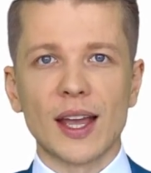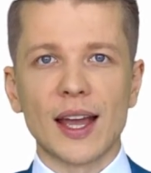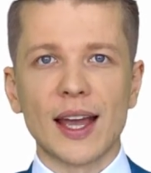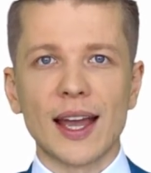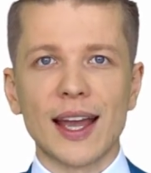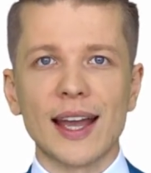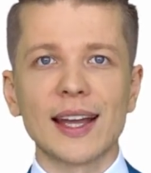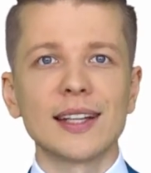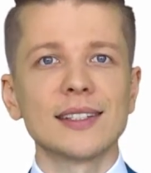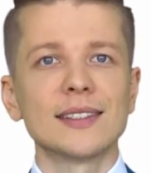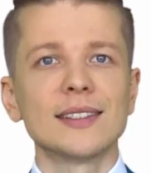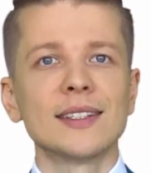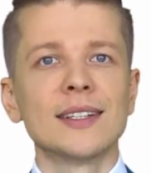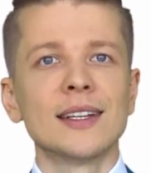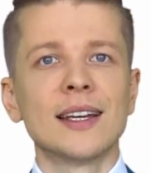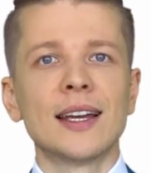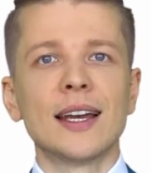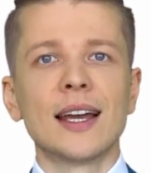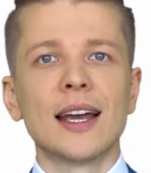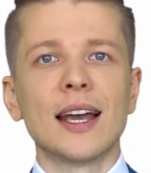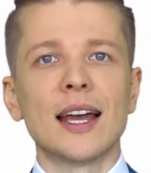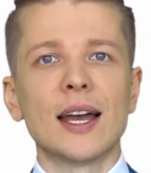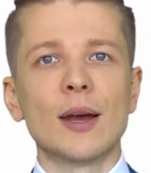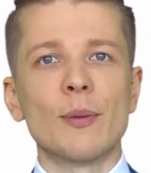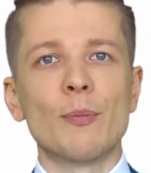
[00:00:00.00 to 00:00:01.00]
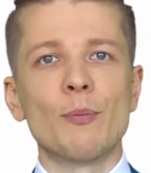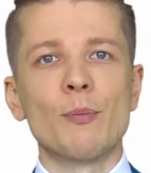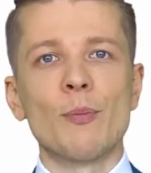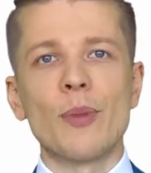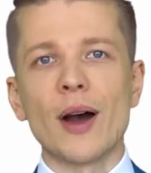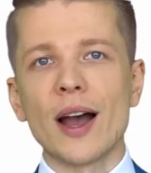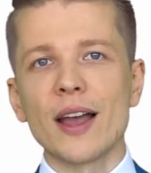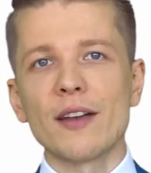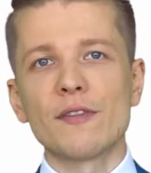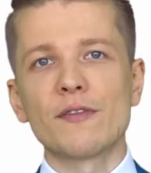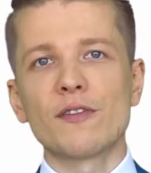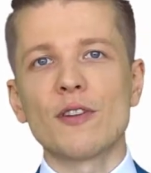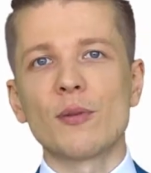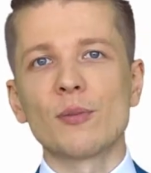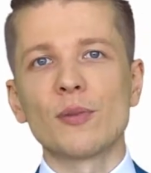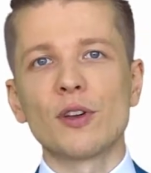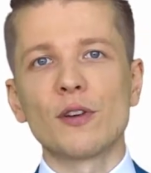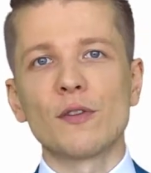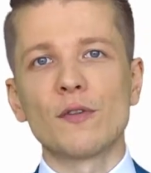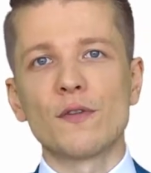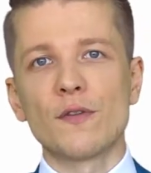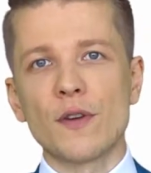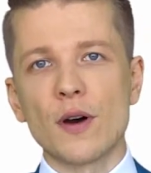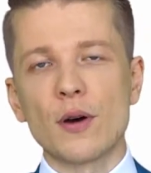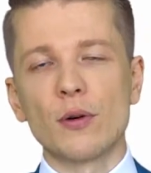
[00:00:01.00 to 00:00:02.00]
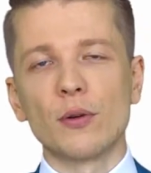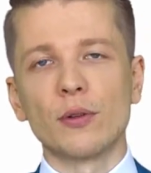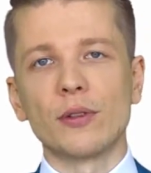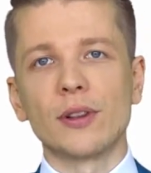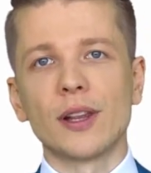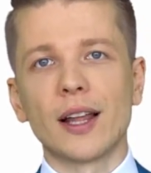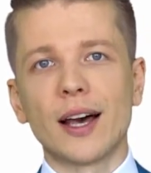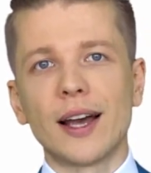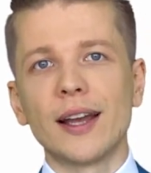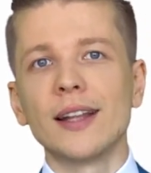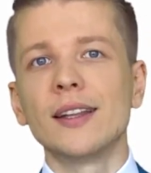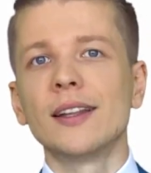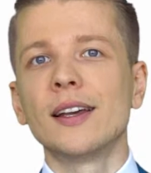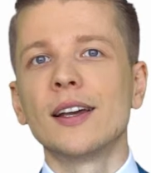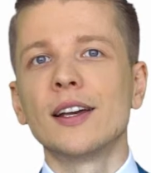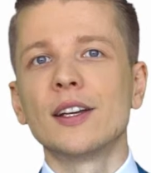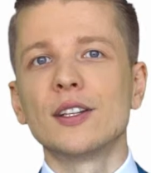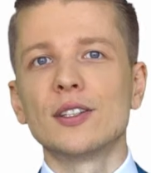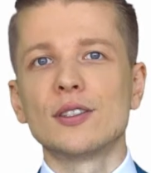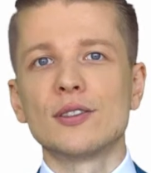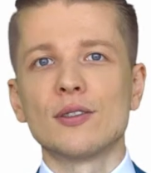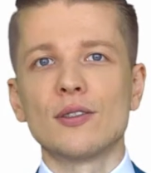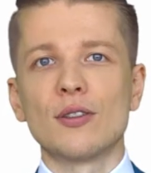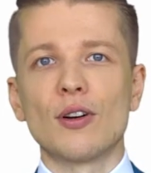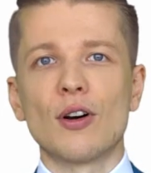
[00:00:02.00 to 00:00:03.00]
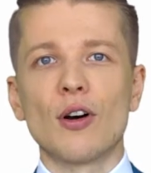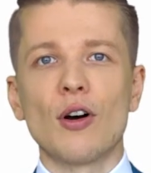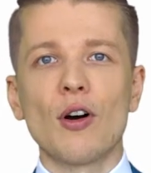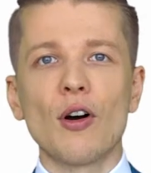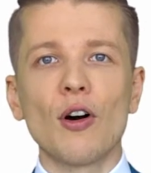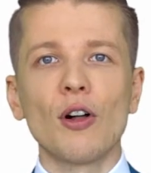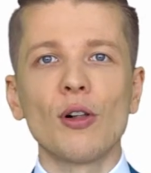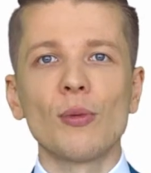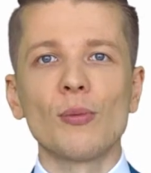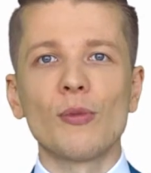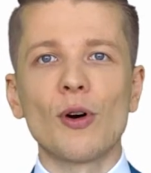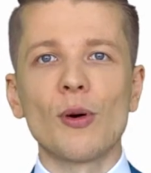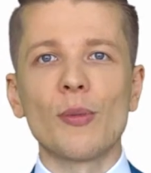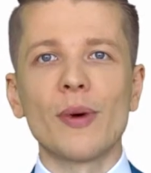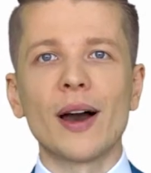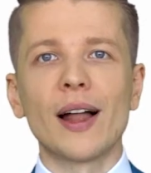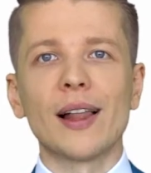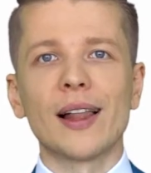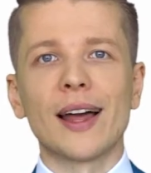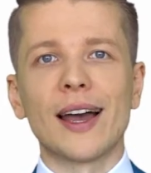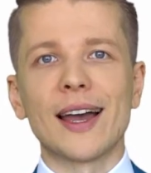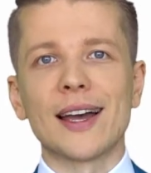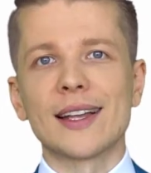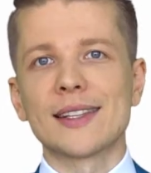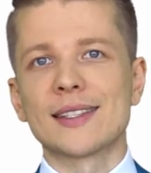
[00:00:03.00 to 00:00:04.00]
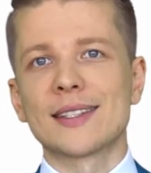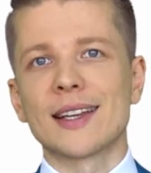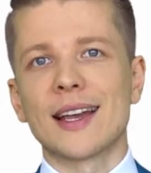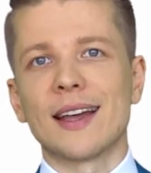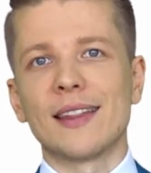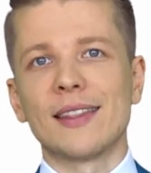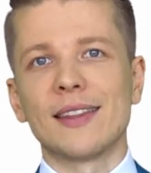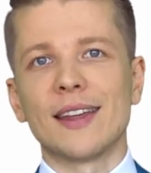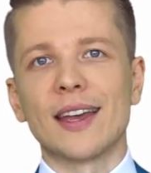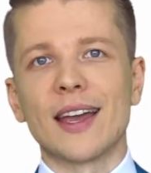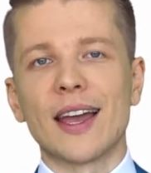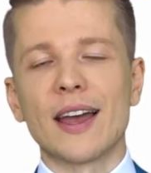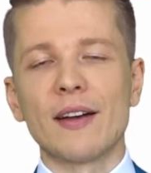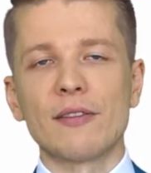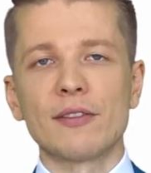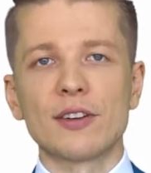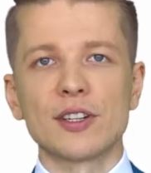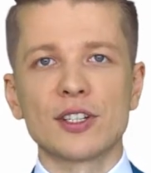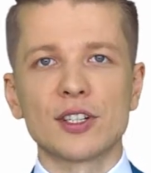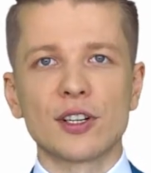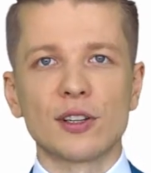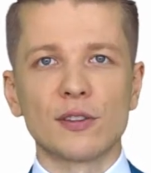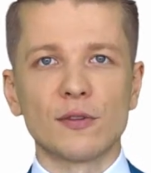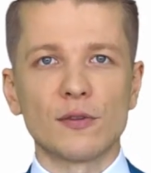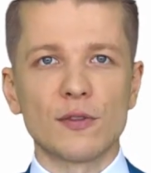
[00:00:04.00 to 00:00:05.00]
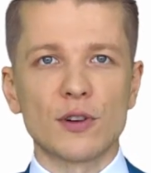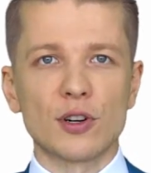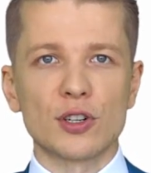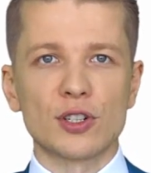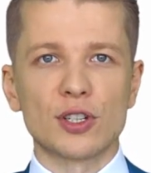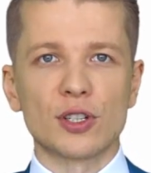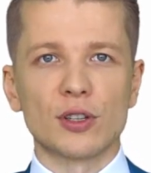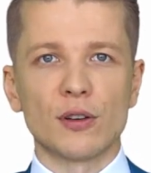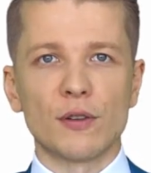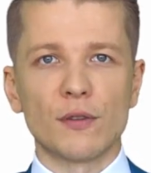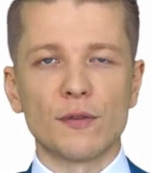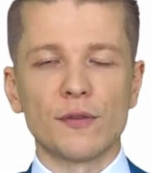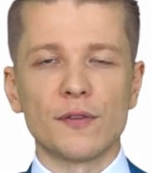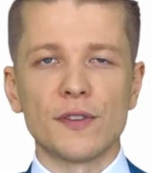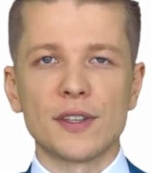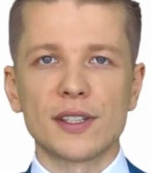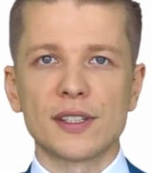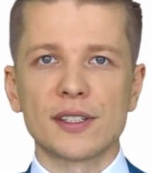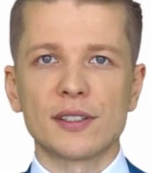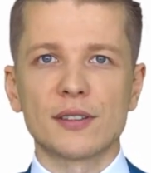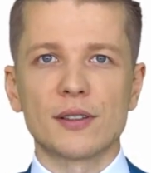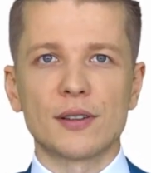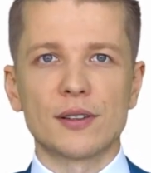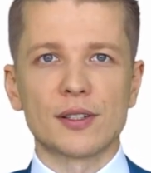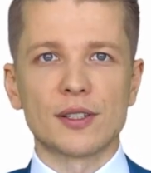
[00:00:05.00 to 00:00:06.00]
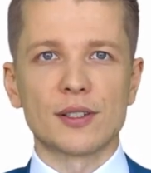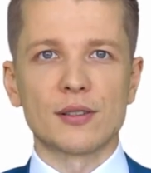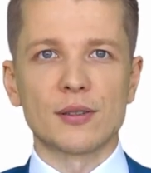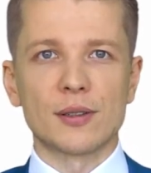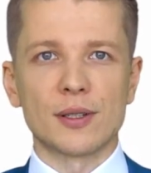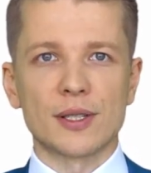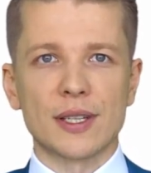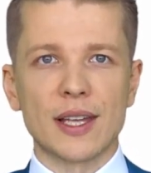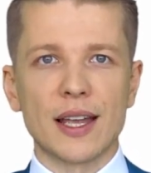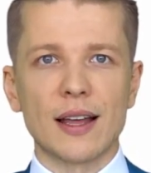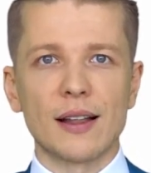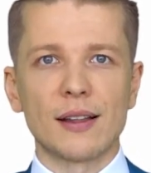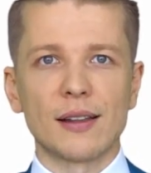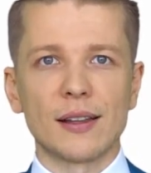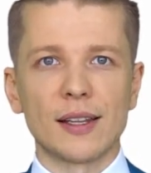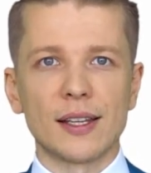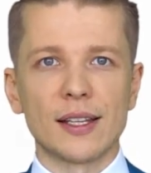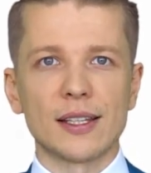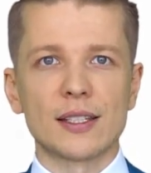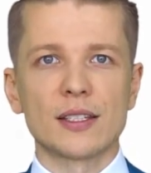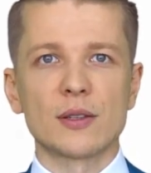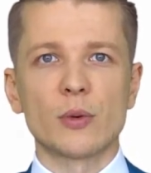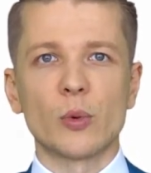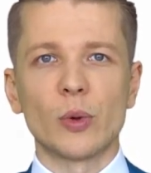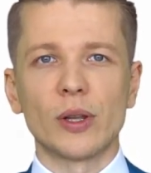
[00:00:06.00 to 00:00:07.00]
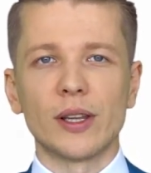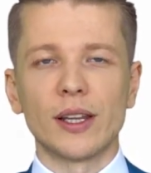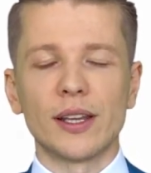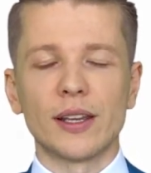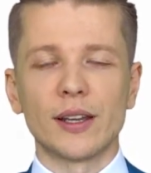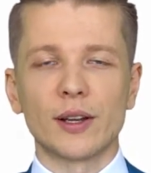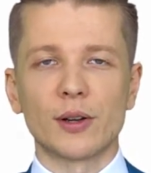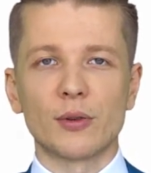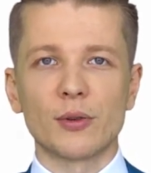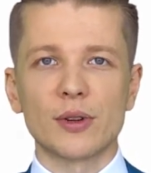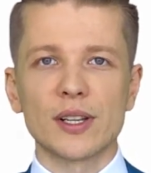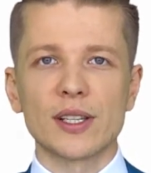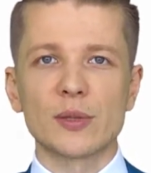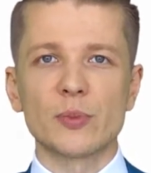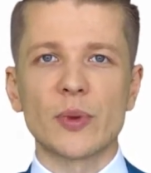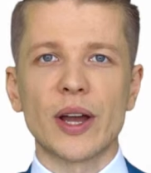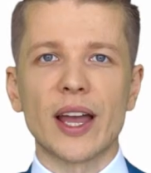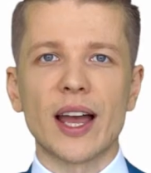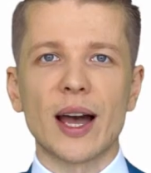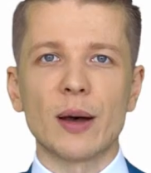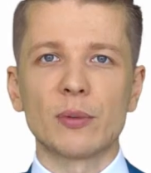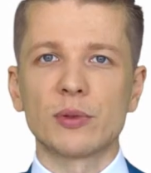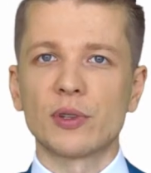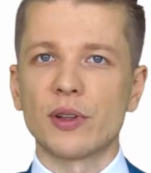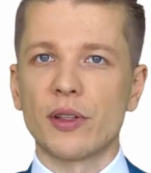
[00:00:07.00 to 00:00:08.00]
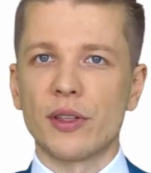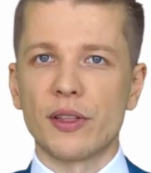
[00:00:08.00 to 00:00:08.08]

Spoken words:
Add a buy from your phone line to all mobile ads and the average conversion of visitors to sale leads will increase by up to